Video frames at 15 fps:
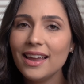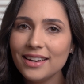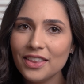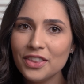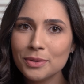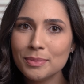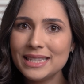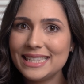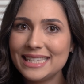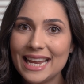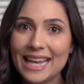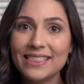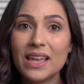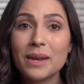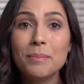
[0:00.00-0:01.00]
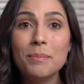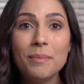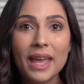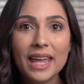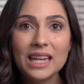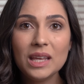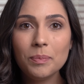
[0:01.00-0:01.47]
Another mistake that
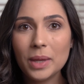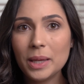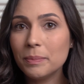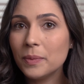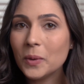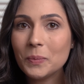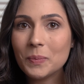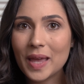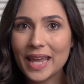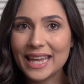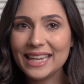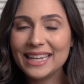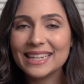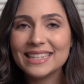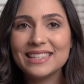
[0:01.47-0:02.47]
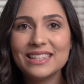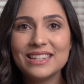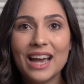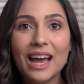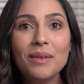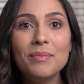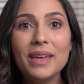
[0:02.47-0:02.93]
many people make is
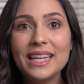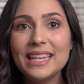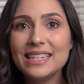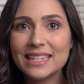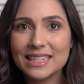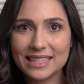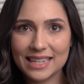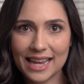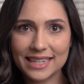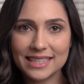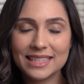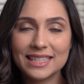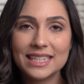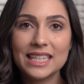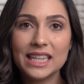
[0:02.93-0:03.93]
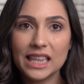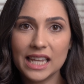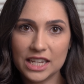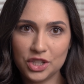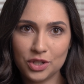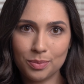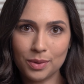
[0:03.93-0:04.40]
not making the text
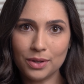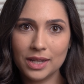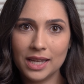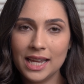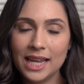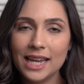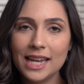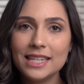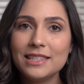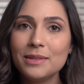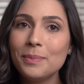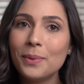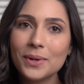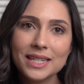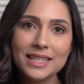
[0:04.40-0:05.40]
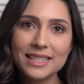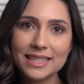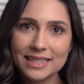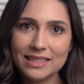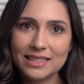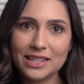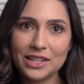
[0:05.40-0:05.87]
legible. It's important to
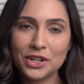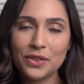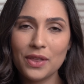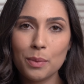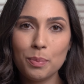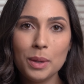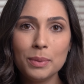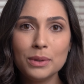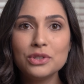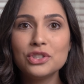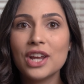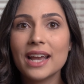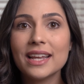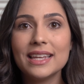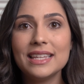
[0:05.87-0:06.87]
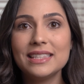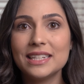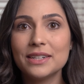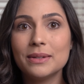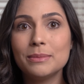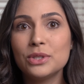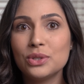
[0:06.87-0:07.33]
consider that people check
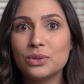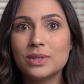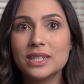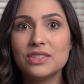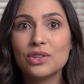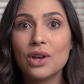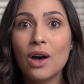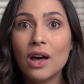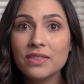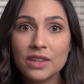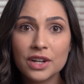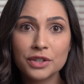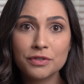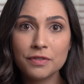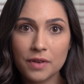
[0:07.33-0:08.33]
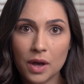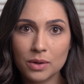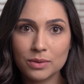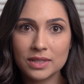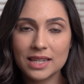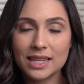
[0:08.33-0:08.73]
Instagram stories on their phones